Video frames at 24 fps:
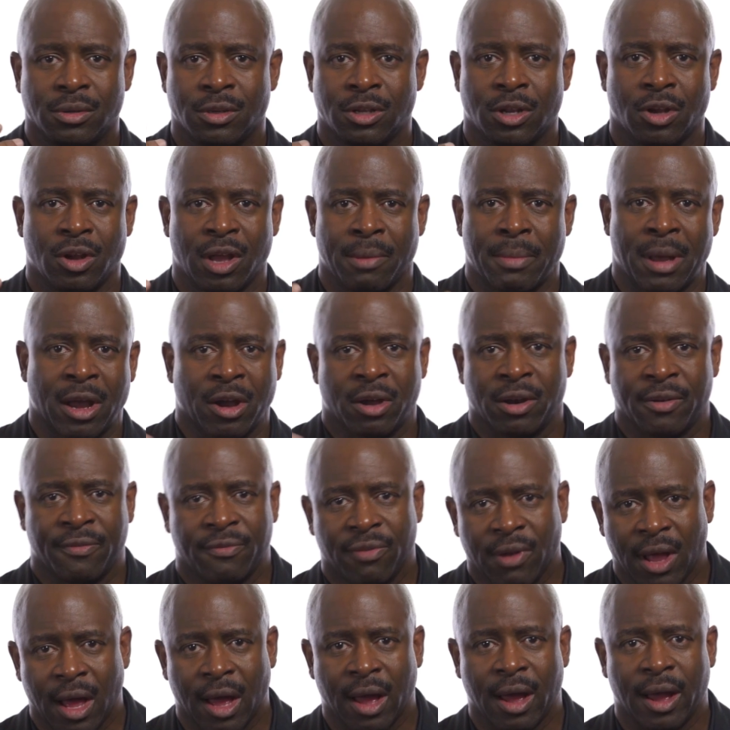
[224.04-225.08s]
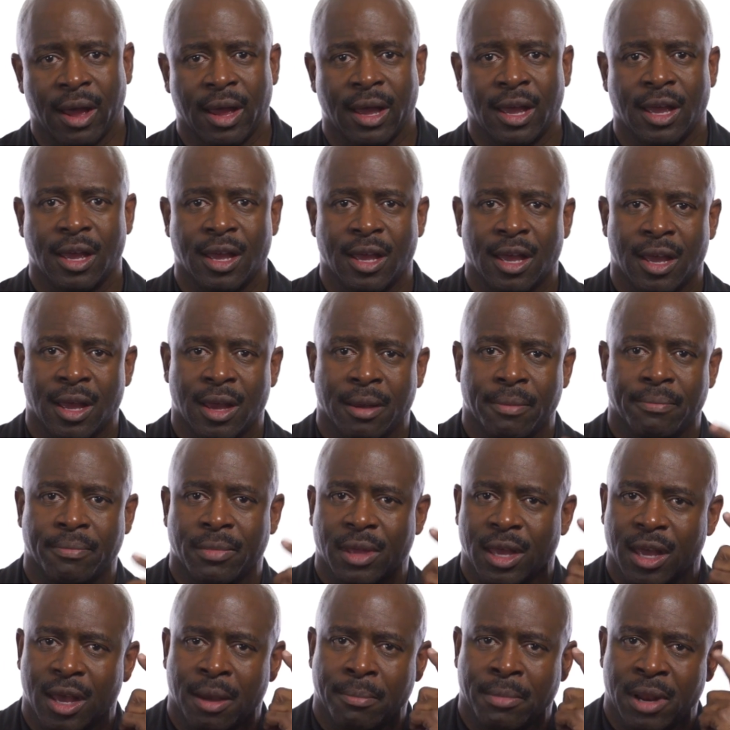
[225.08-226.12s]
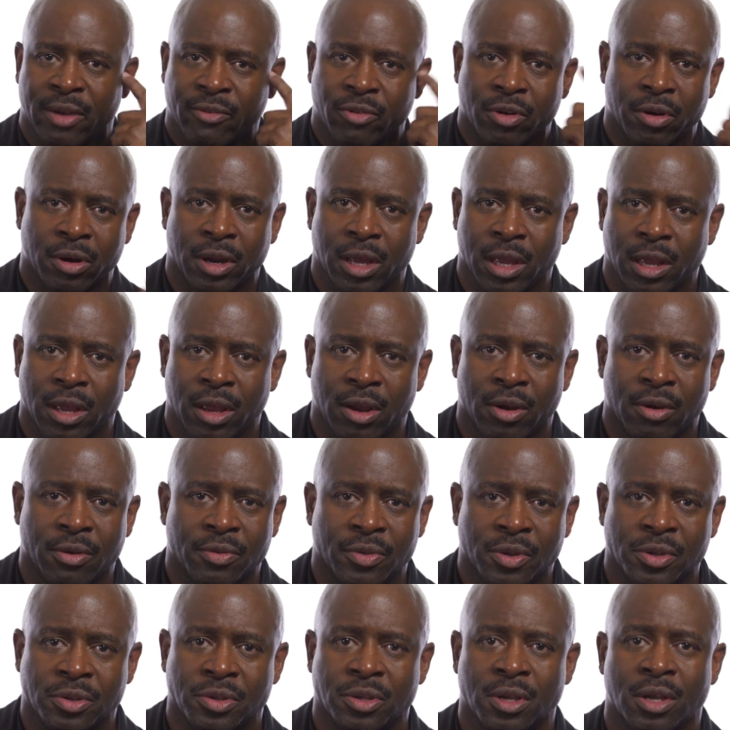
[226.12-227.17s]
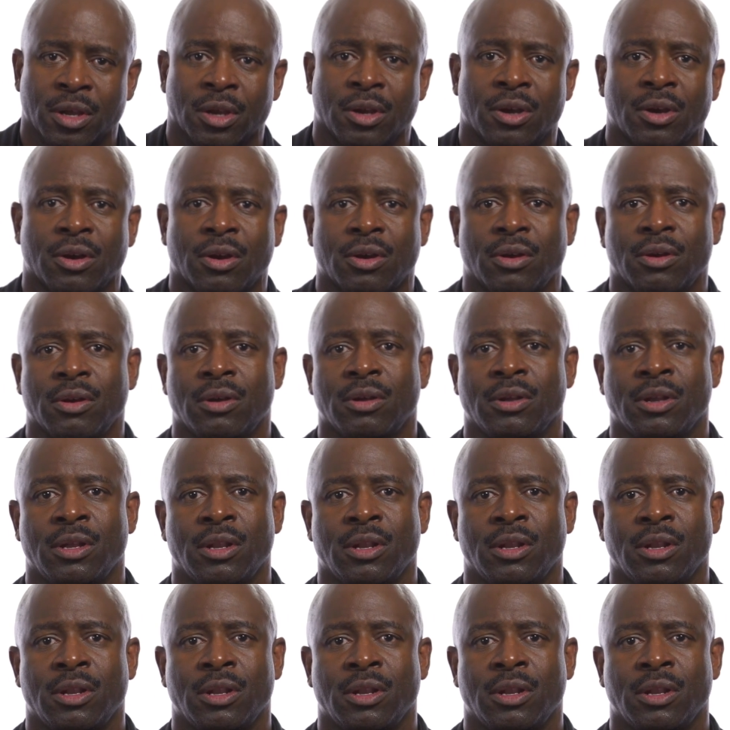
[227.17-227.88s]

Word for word: you know, am I going to fly? Am, I'm never going to hear in this year.